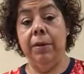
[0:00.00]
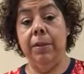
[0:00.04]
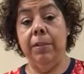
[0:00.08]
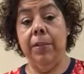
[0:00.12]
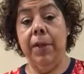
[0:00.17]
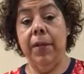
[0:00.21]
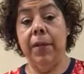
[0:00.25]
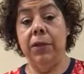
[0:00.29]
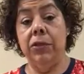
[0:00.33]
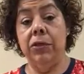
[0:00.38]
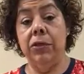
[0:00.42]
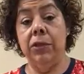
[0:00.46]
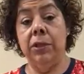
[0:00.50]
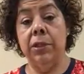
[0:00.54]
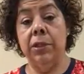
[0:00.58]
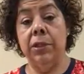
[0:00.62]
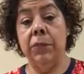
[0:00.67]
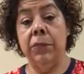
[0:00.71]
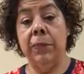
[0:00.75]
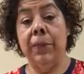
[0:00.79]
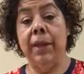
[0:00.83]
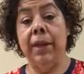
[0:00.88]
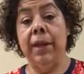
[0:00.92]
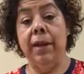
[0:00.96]
the
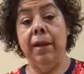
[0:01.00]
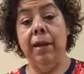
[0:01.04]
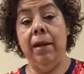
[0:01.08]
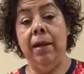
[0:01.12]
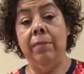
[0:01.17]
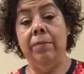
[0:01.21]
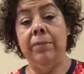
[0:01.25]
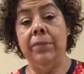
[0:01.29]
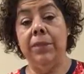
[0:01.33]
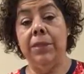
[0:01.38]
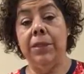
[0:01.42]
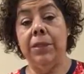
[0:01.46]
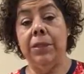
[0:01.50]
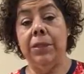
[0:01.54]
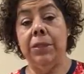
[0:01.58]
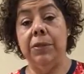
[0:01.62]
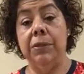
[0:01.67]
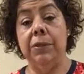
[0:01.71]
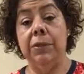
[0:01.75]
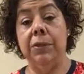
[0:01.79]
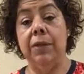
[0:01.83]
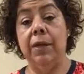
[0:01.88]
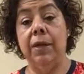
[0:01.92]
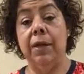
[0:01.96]
patients when it comes
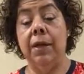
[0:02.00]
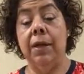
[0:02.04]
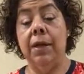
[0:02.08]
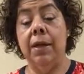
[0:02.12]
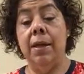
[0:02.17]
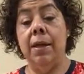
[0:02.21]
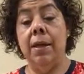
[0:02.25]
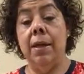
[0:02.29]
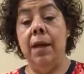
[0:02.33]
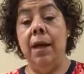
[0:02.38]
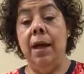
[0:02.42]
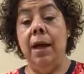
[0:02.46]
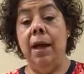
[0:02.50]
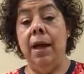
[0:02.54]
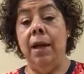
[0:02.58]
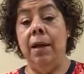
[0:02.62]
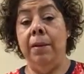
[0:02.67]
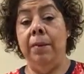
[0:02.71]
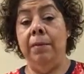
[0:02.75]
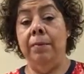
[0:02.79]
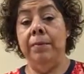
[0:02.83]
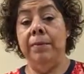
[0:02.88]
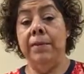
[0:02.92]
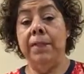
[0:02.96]
to
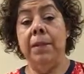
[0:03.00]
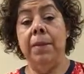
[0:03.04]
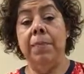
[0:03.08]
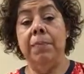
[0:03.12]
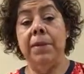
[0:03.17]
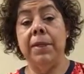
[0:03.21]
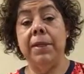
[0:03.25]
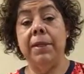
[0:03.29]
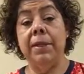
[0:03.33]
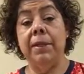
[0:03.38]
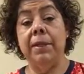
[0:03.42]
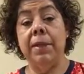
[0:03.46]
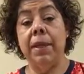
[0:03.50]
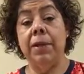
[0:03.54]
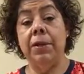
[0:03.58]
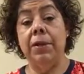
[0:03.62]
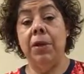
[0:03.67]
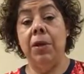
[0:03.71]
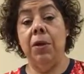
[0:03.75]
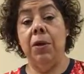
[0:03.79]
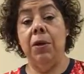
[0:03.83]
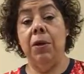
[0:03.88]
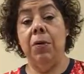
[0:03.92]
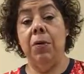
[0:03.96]
something that they
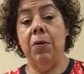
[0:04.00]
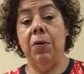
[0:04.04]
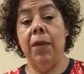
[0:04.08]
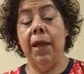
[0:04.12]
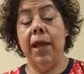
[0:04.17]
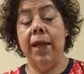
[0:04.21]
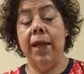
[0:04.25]
know